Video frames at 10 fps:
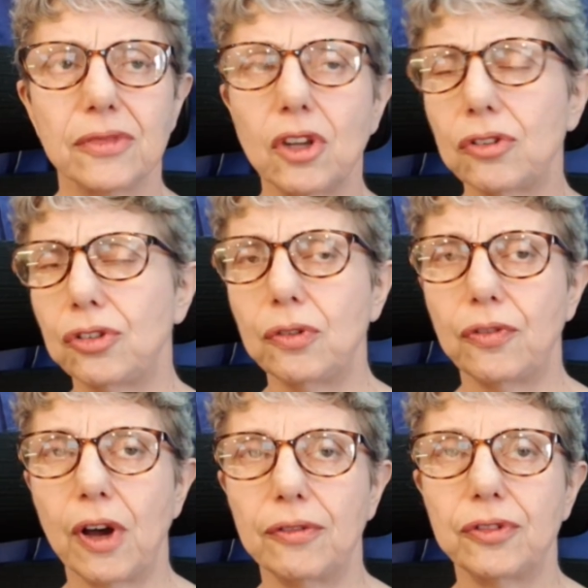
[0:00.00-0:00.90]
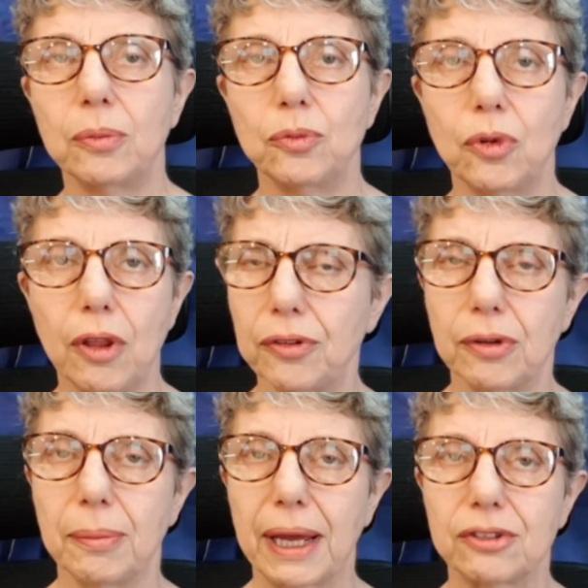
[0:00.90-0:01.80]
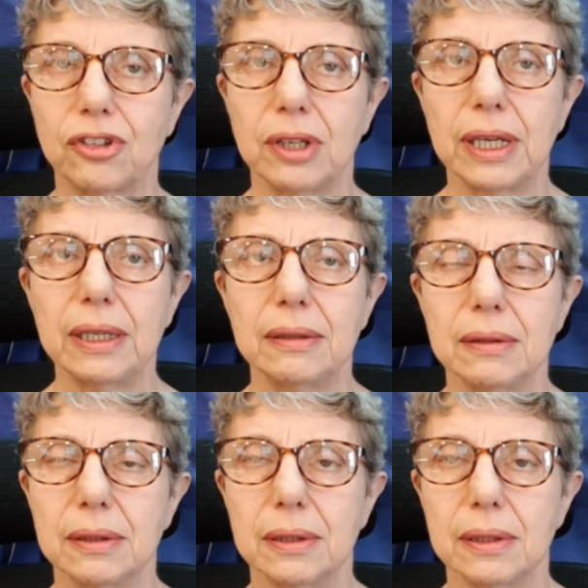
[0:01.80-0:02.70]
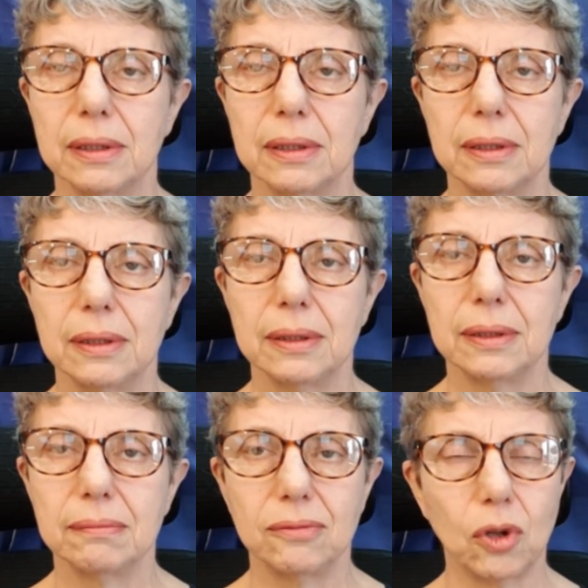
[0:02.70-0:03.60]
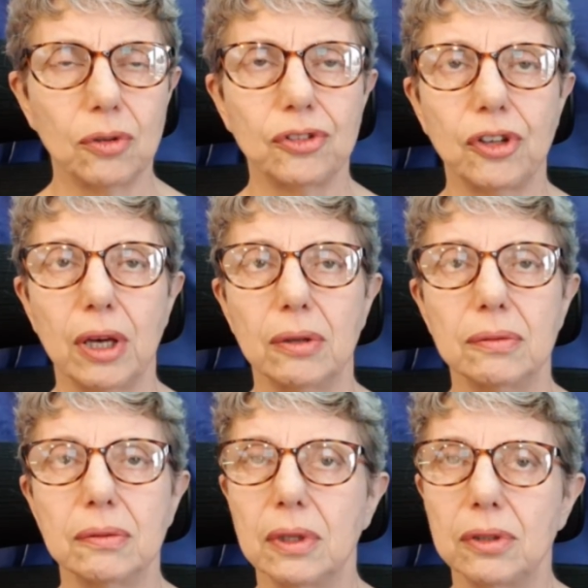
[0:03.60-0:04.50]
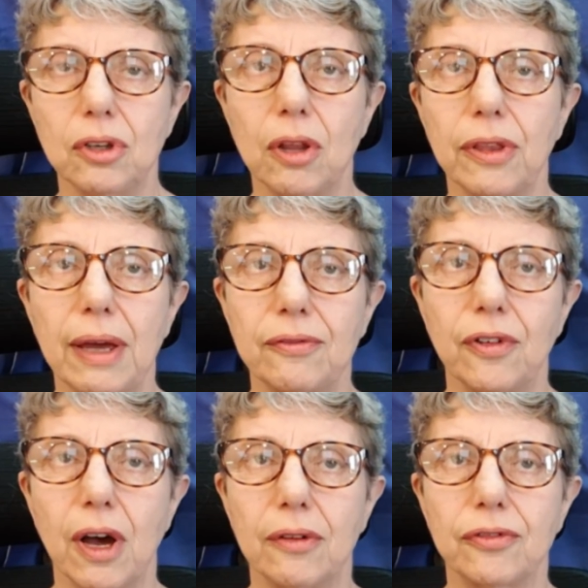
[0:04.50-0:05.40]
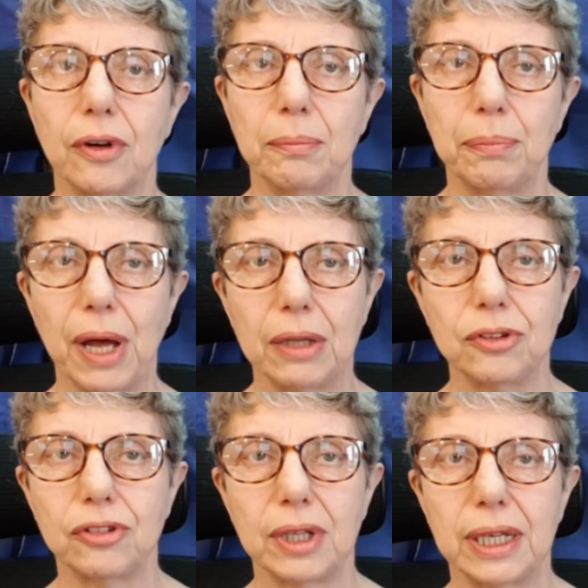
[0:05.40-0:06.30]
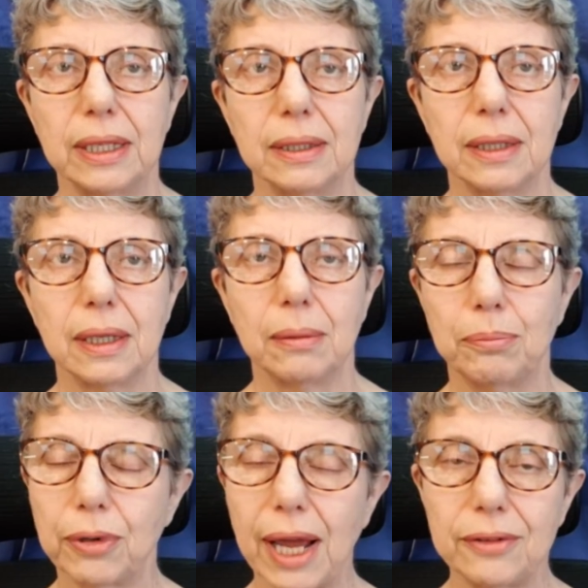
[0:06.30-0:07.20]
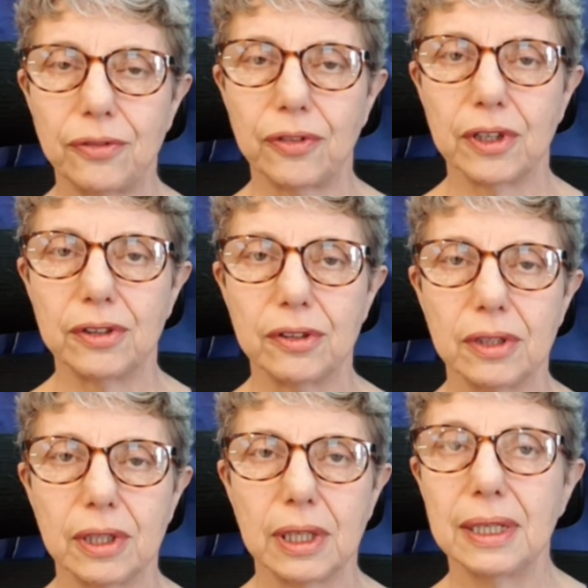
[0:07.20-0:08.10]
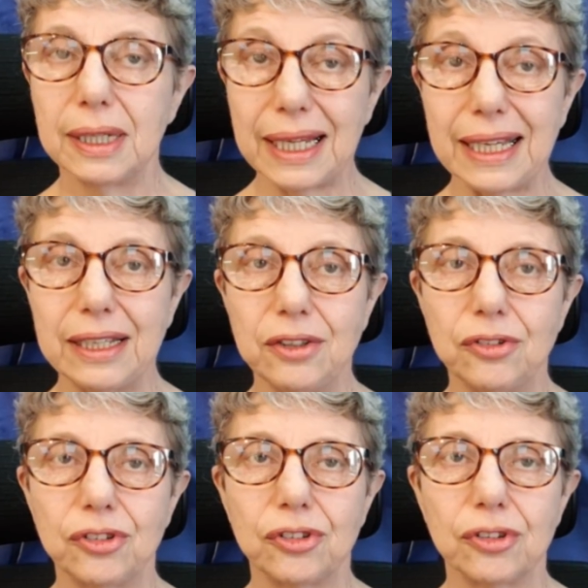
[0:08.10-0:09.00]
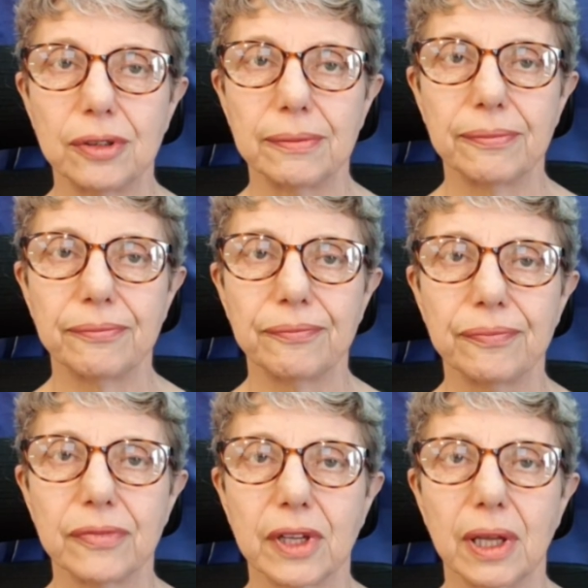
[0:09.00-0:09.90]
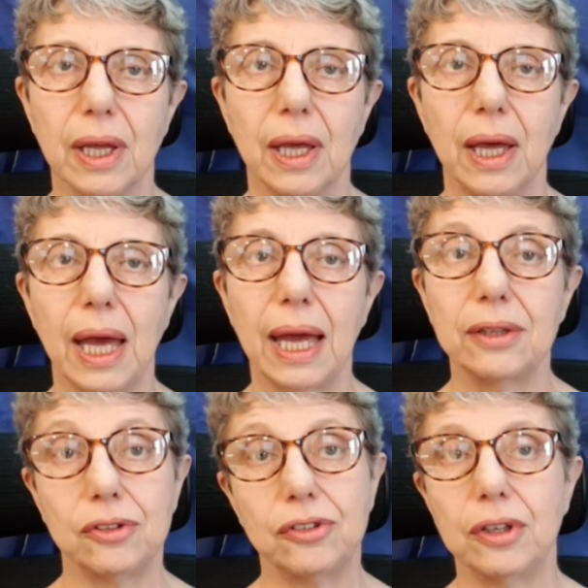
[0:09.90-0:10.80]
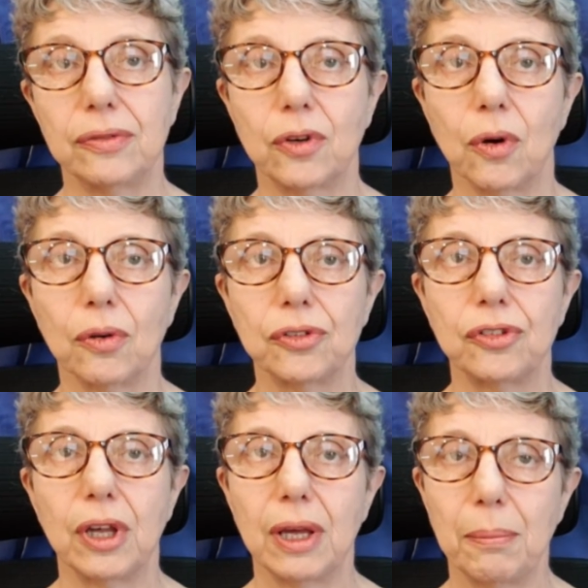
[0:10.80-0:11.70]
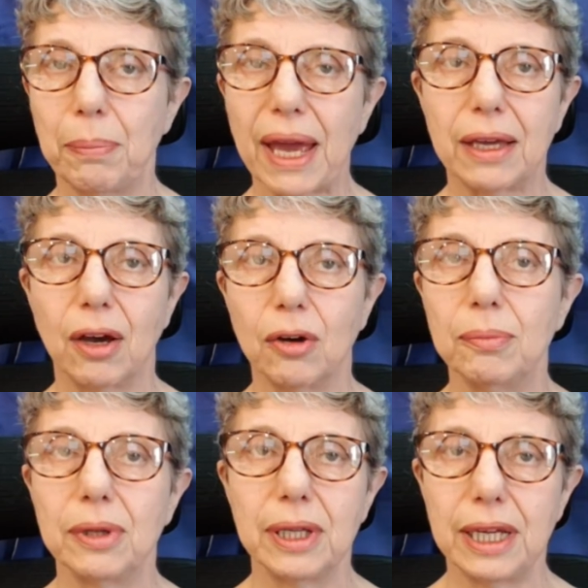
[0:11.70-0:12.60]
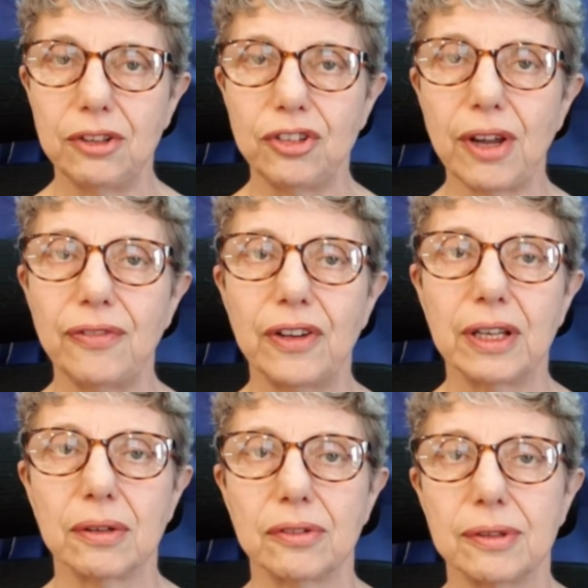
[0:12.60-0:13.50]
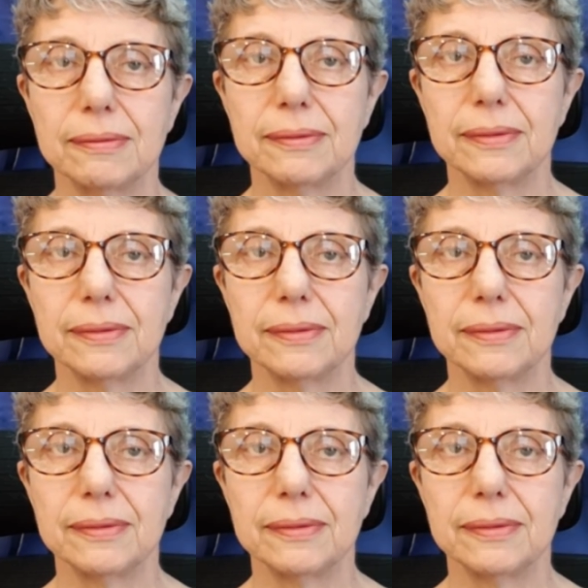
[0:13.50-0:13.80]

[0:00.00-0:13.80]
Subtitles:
Not too far from Rotherham, actually. Also, not that far from Barnsley, Bradford, Leeds, and, of course, back home in Sheffield.